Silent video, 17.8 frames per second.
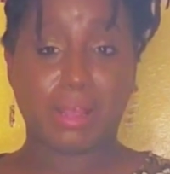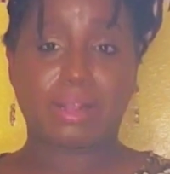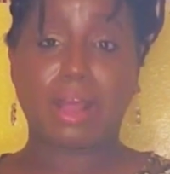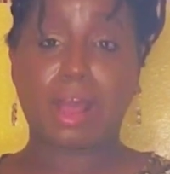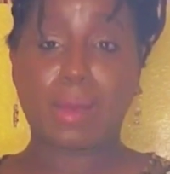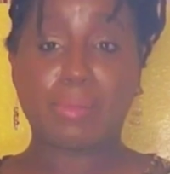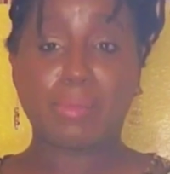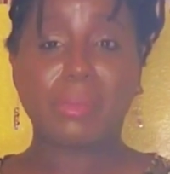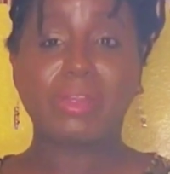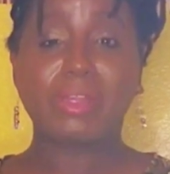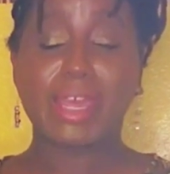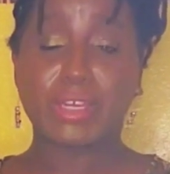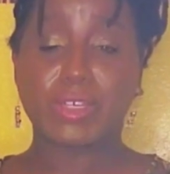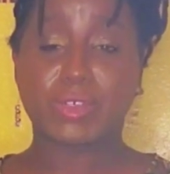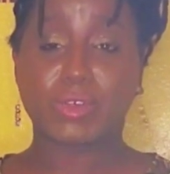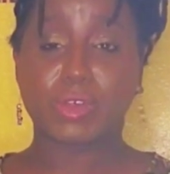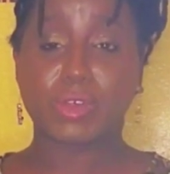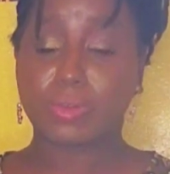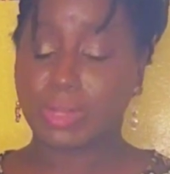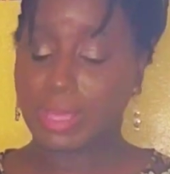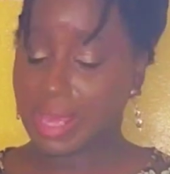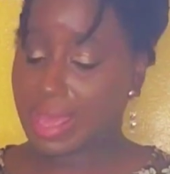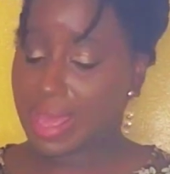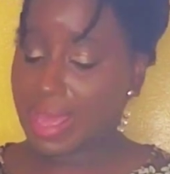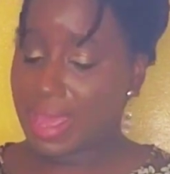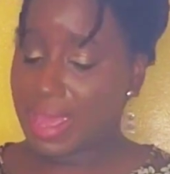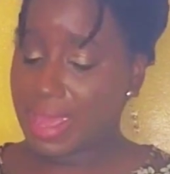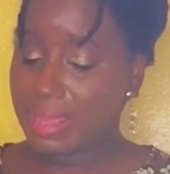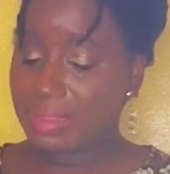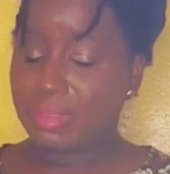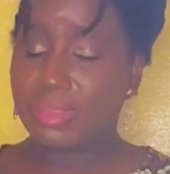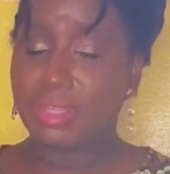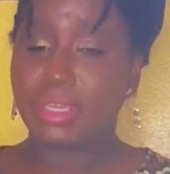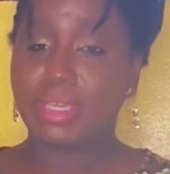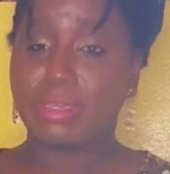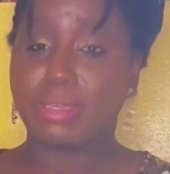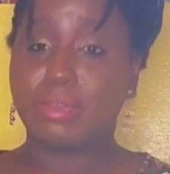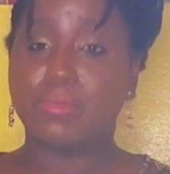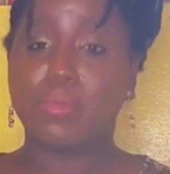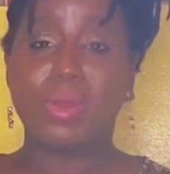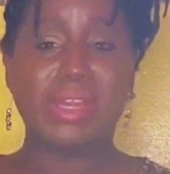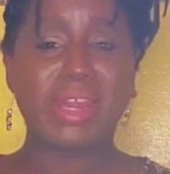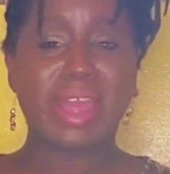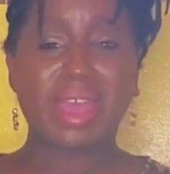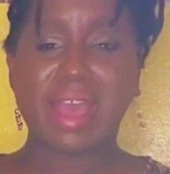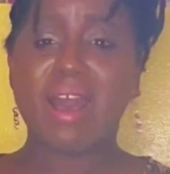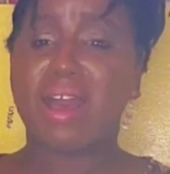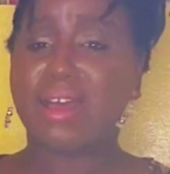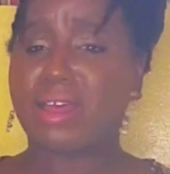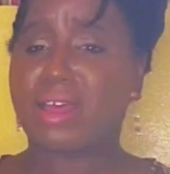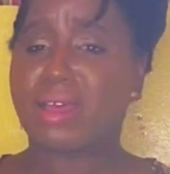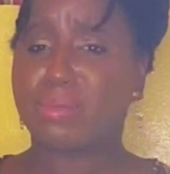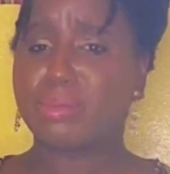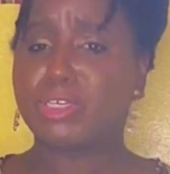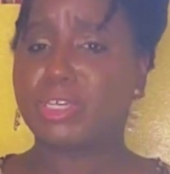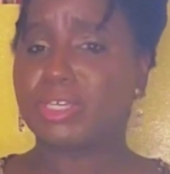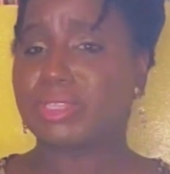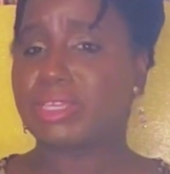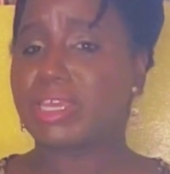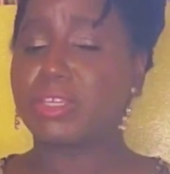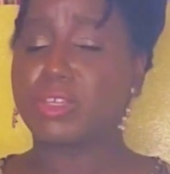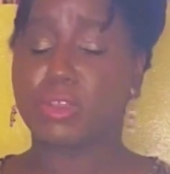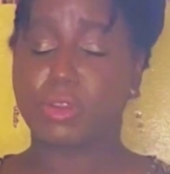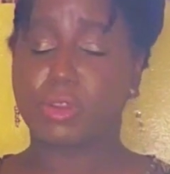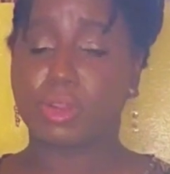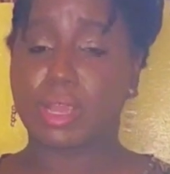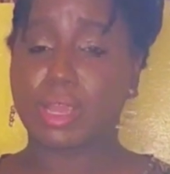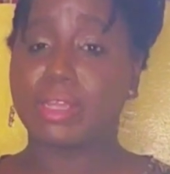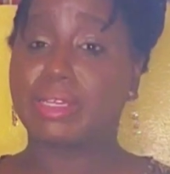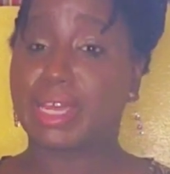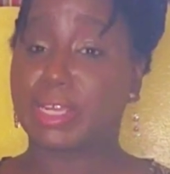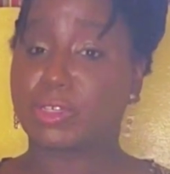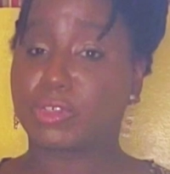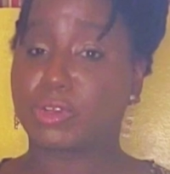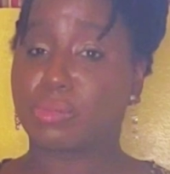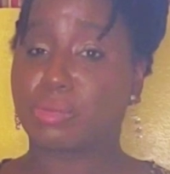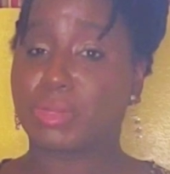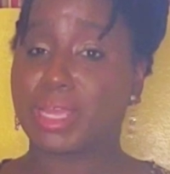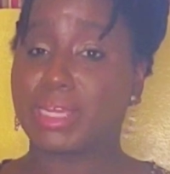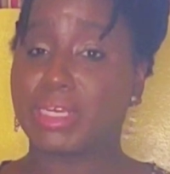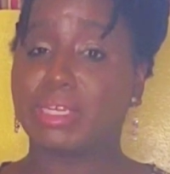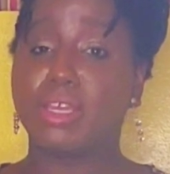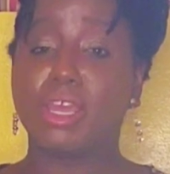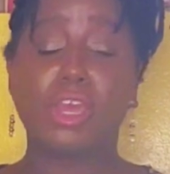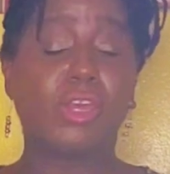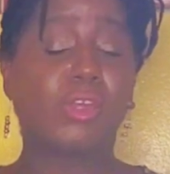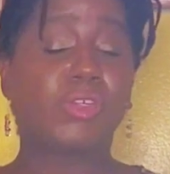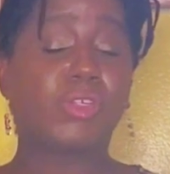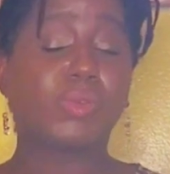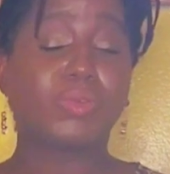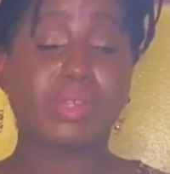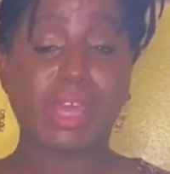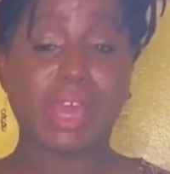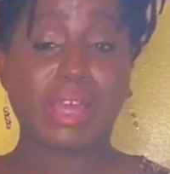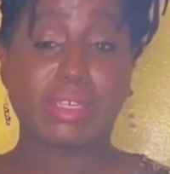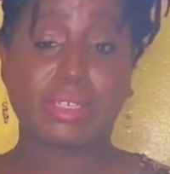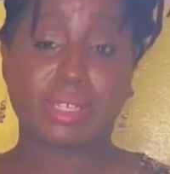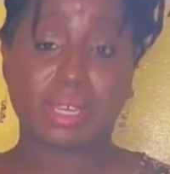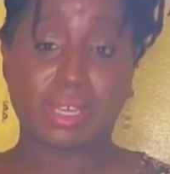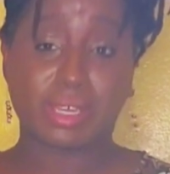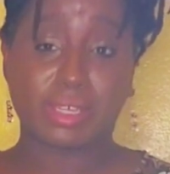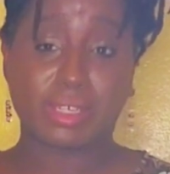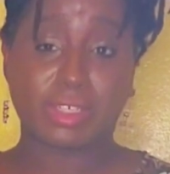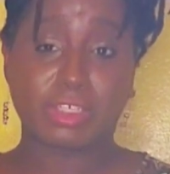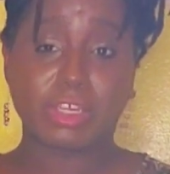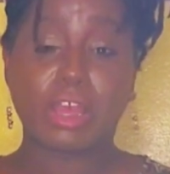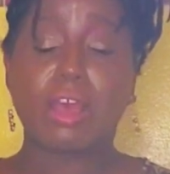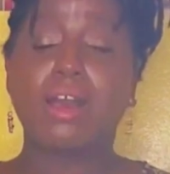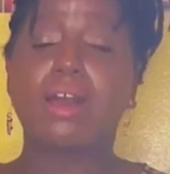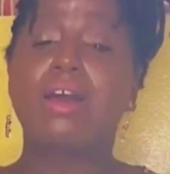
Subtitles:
copper electrode and the object that you're electroplating do not touch.